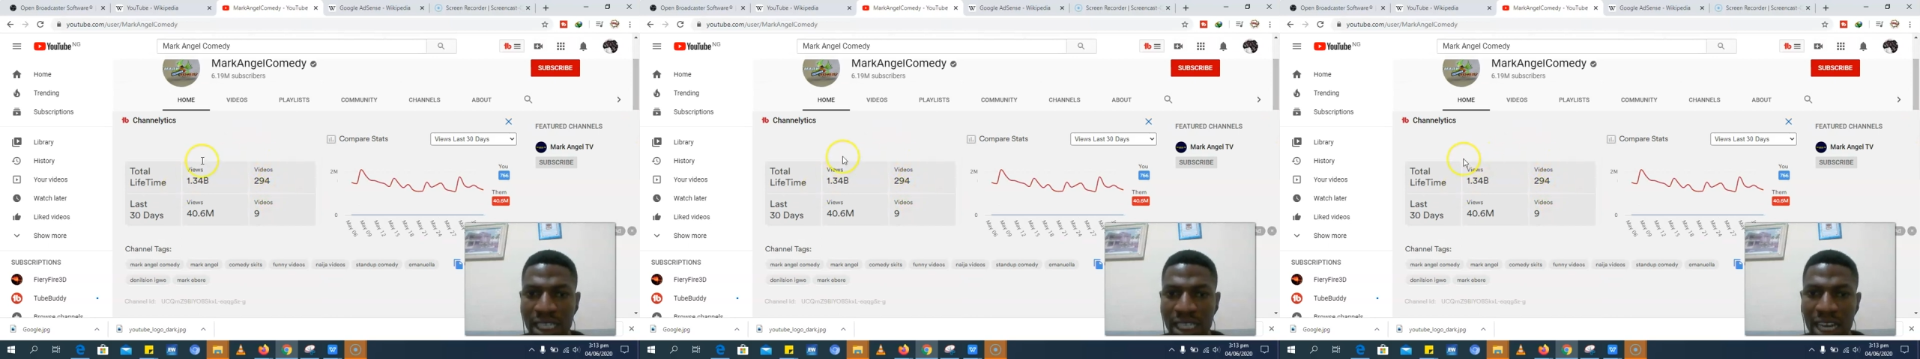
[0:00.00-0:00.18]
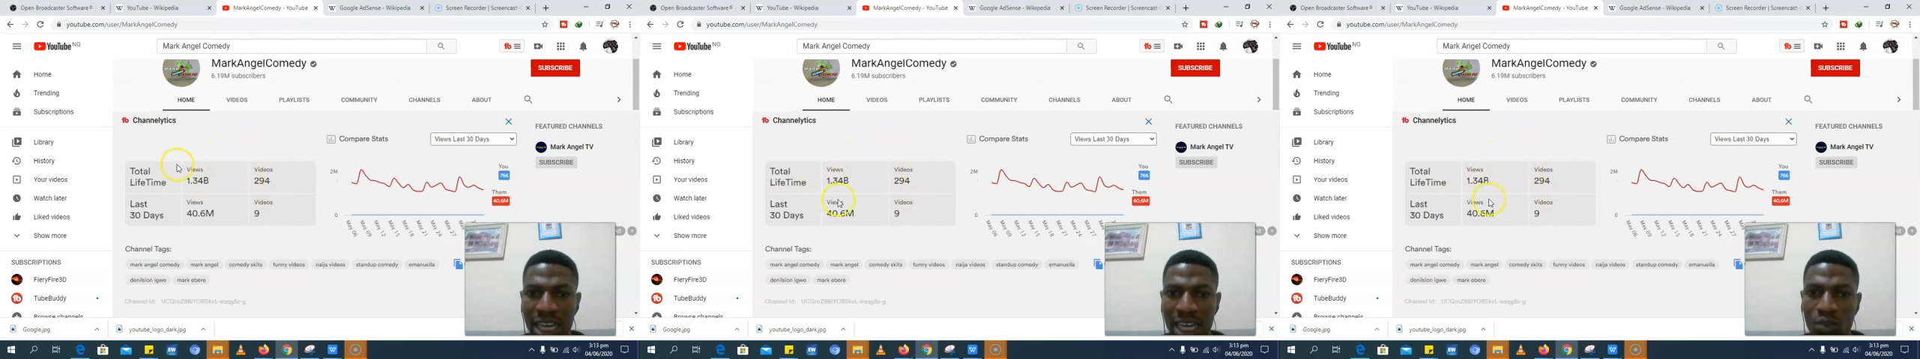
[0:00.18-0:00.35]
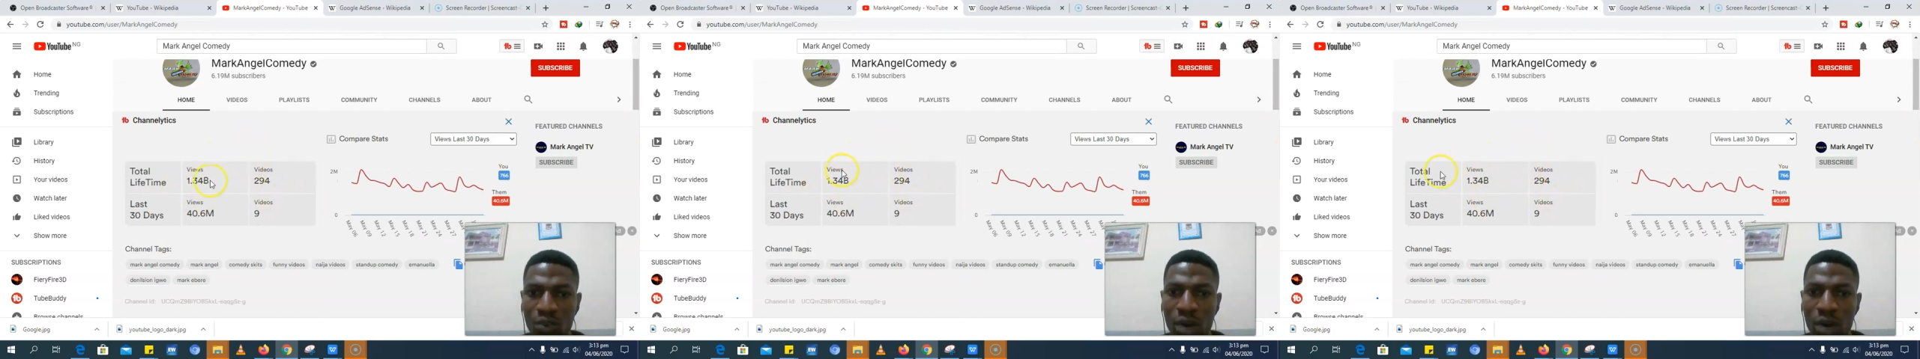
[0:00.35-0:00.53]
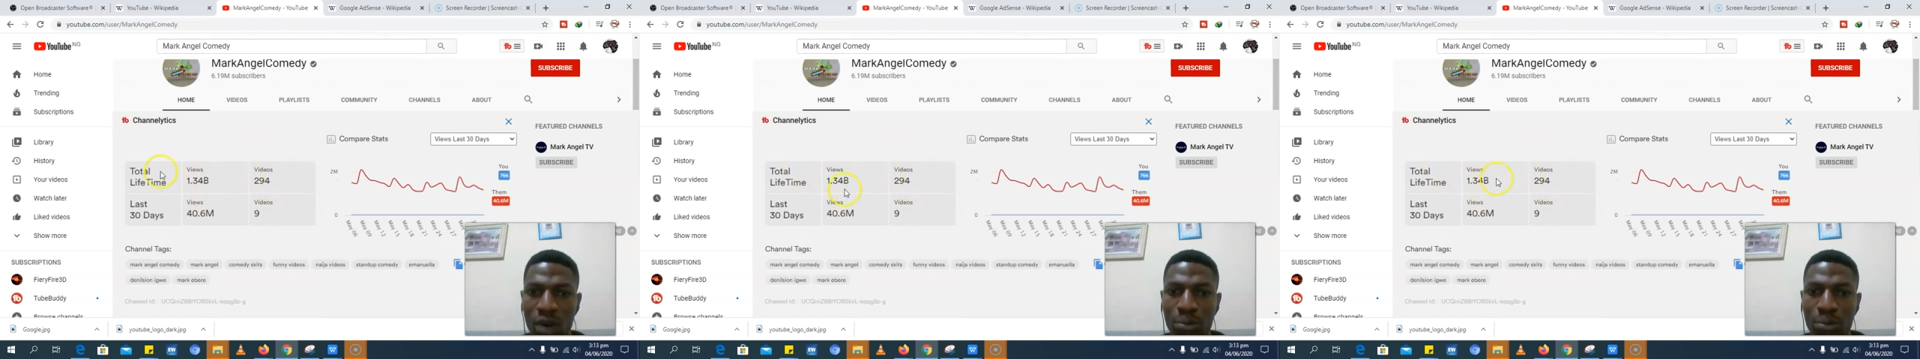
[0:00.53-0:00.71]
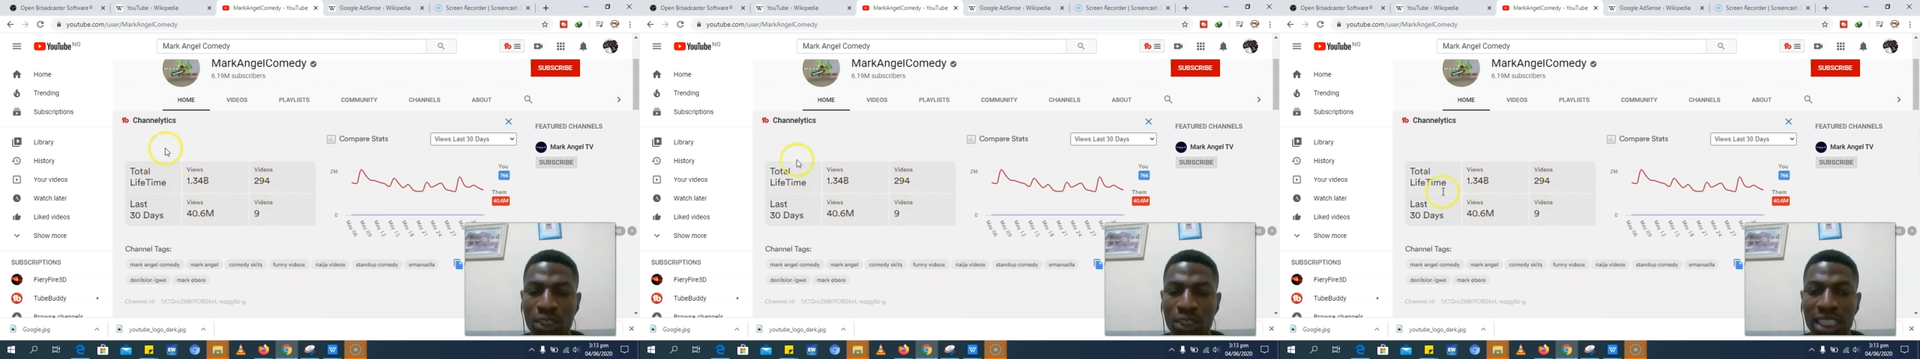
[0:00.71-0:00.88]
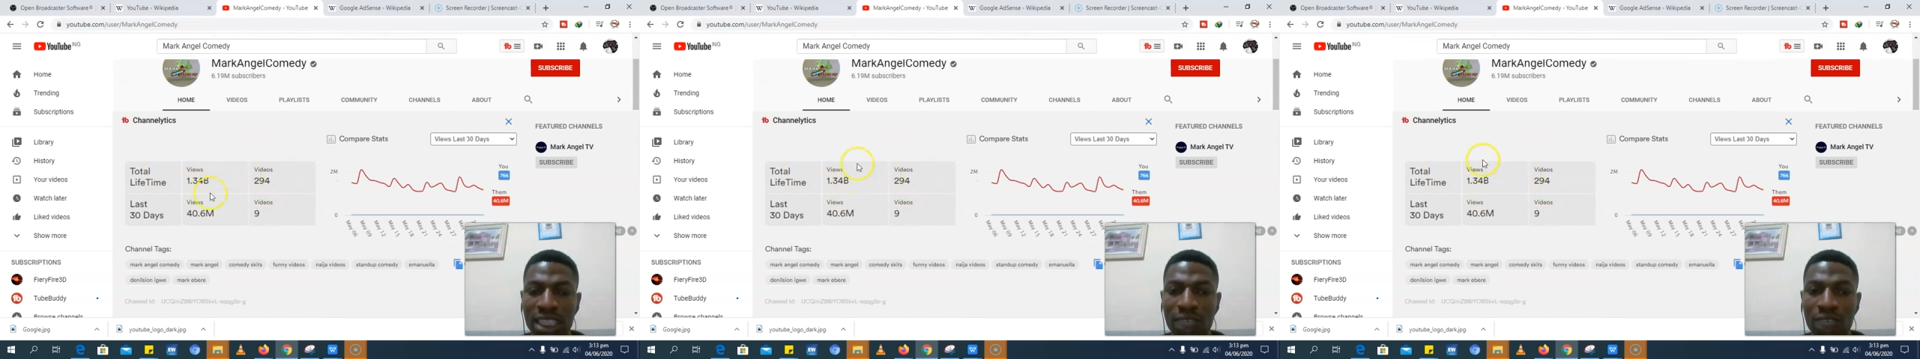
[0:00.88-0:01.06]
They have
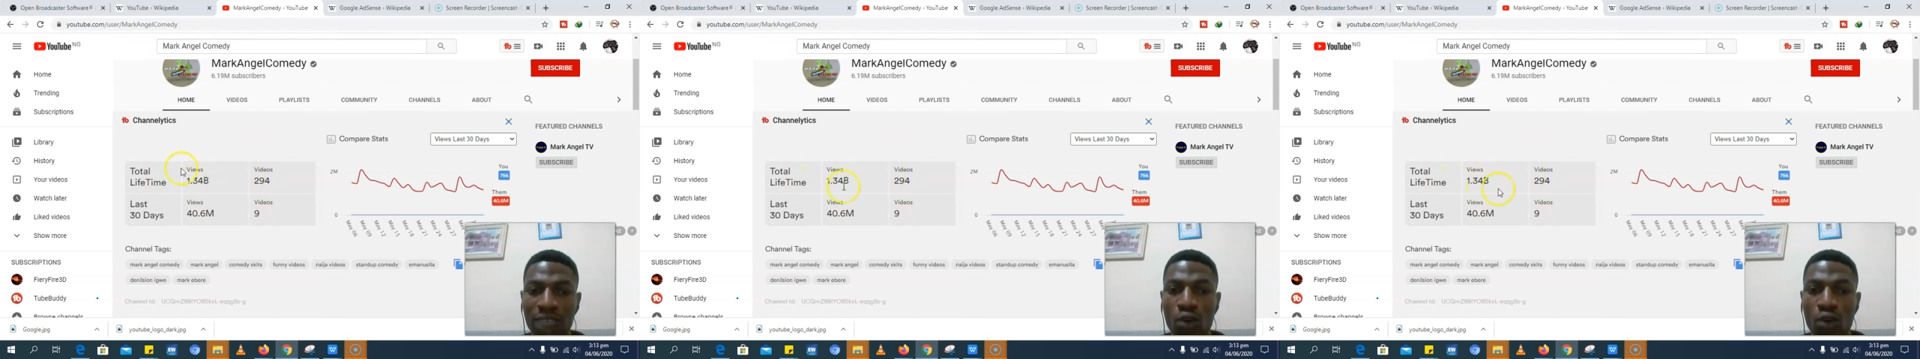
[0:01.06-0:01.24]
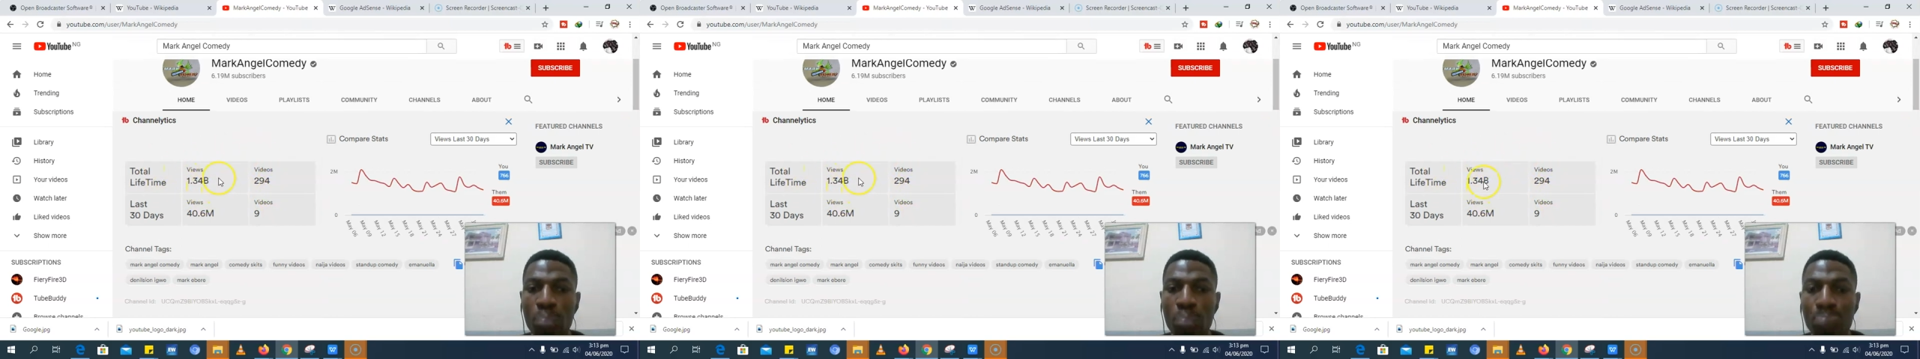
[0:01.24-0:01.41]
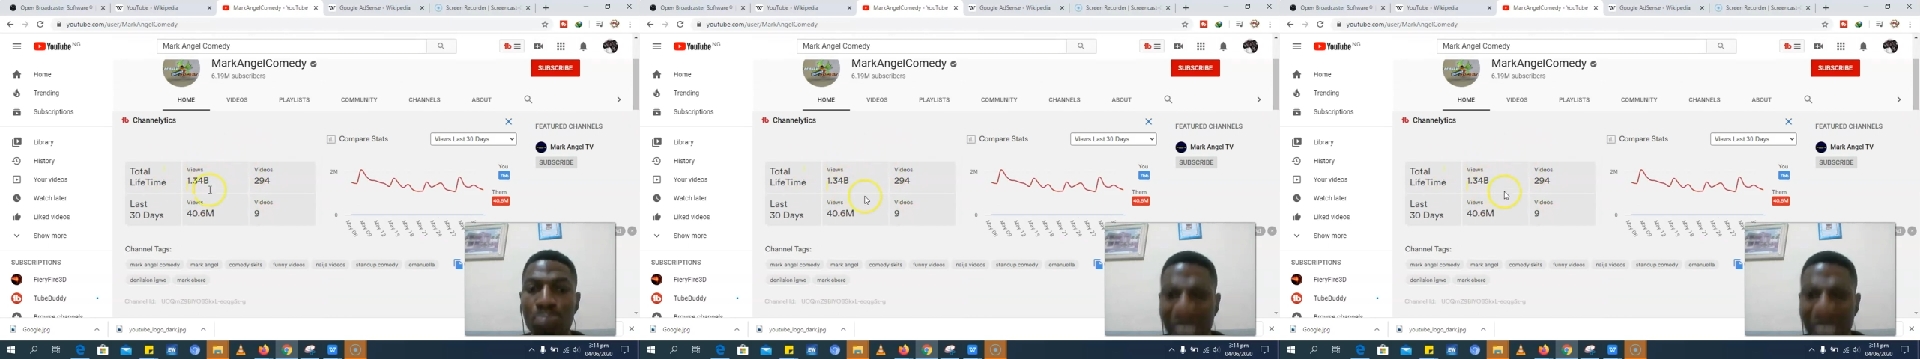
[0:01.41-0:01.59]
1.34